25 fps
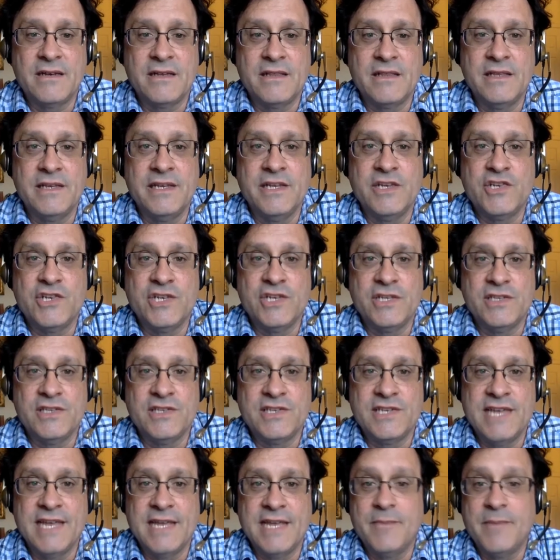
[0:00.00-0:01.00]
clinicians
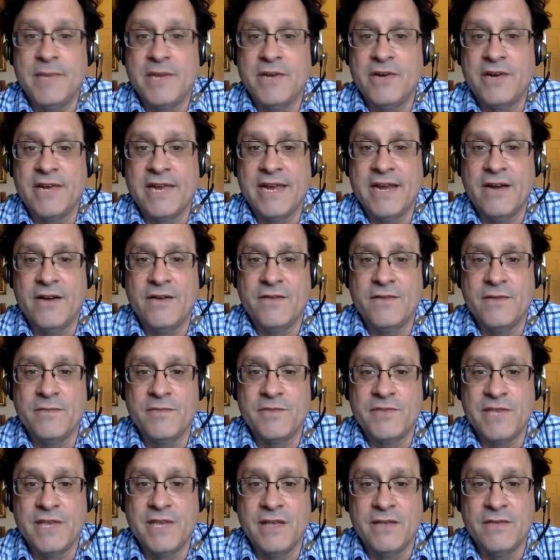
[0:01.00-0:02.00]
take better care of
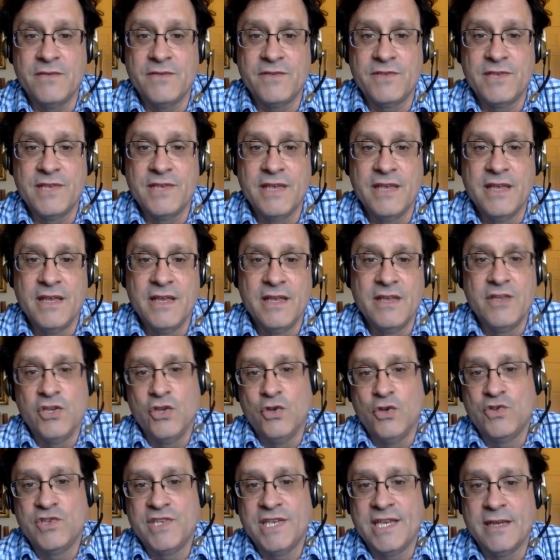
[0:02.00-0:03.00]
themselves
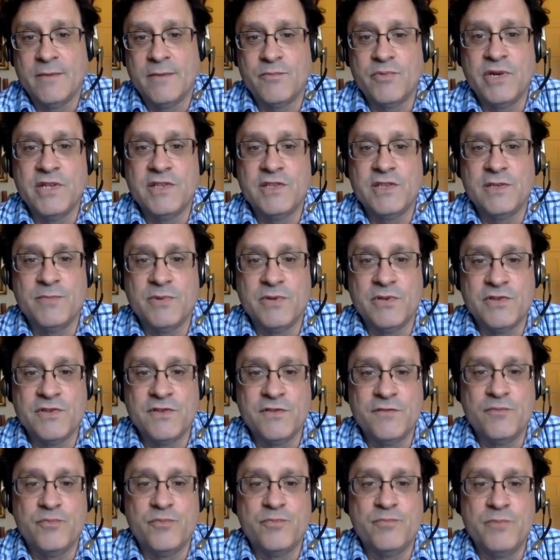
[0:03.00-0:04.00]
using principles
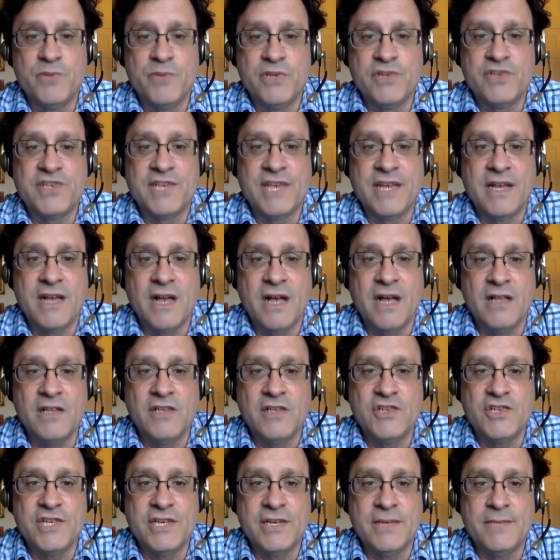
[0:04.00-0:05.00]
of Buddhist
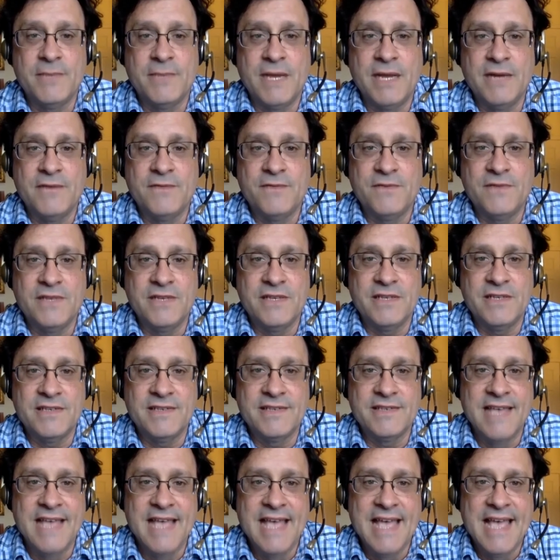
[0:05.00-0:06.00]
psychology and mindfulness.
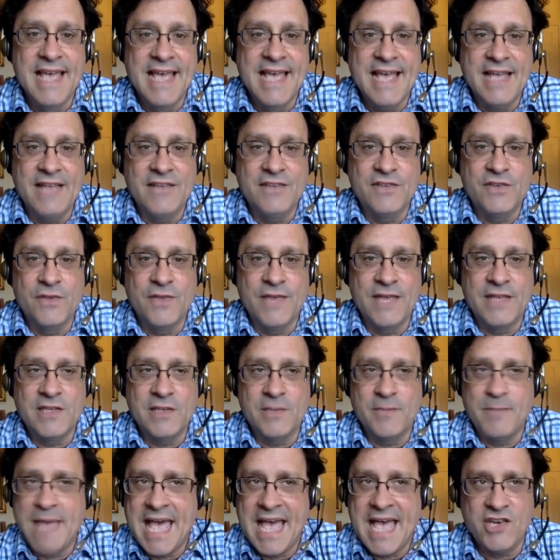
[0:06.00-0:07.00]
And so that's
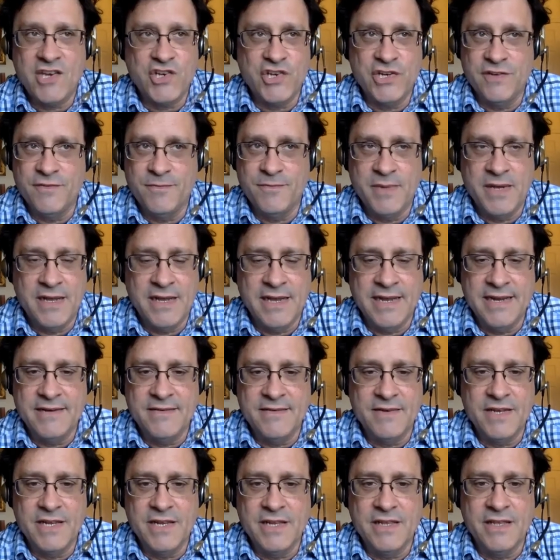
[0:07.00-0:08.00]
a passion of mine
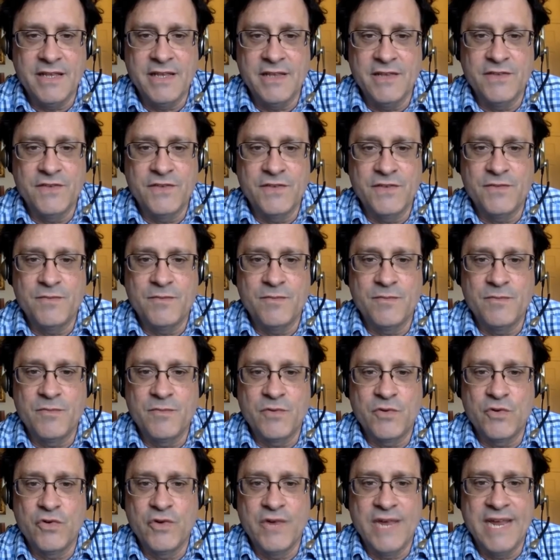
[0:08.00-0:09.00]
is
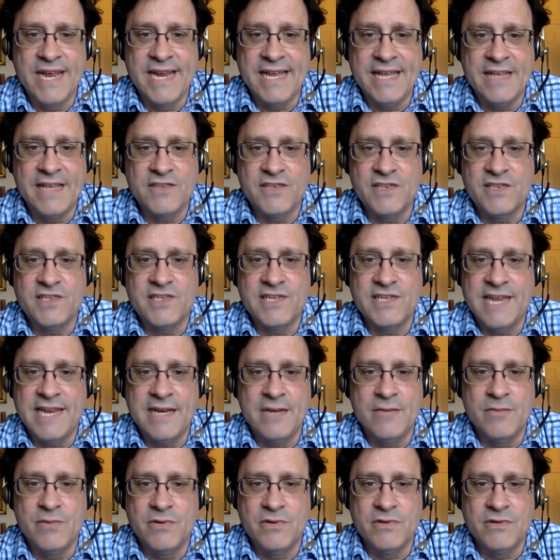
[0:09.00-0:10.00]
creating
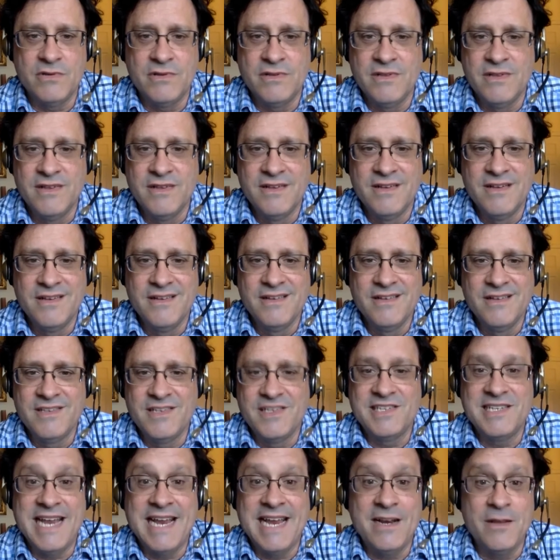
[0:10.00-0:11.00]
sustainable
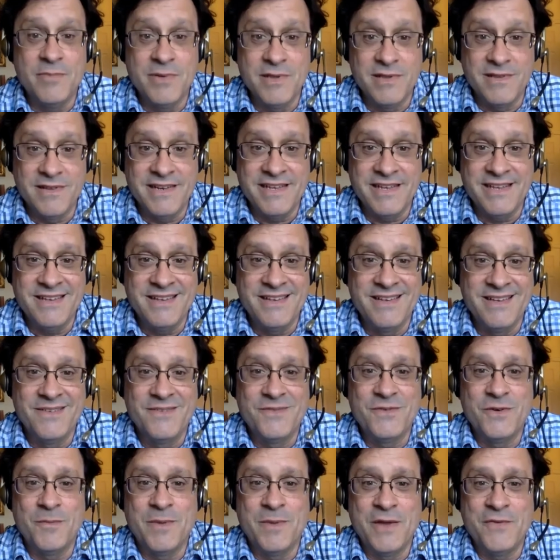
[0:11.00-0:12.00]
sustainability
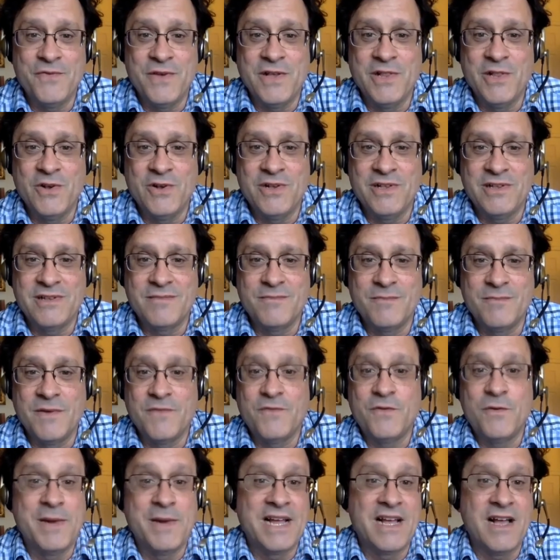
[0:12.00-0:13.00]
for my fellow my,
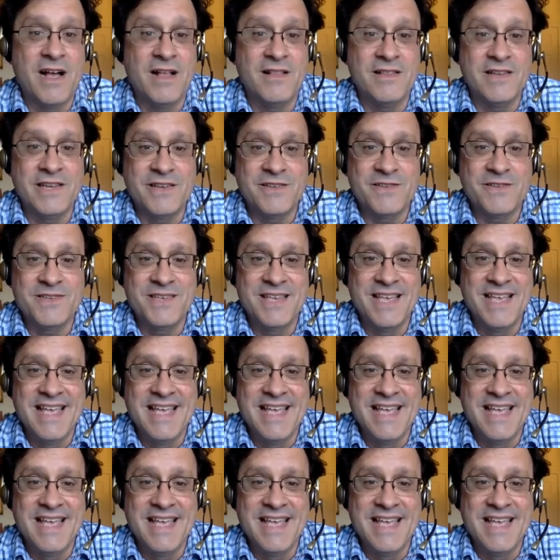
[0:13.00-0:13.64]
for my colleagues.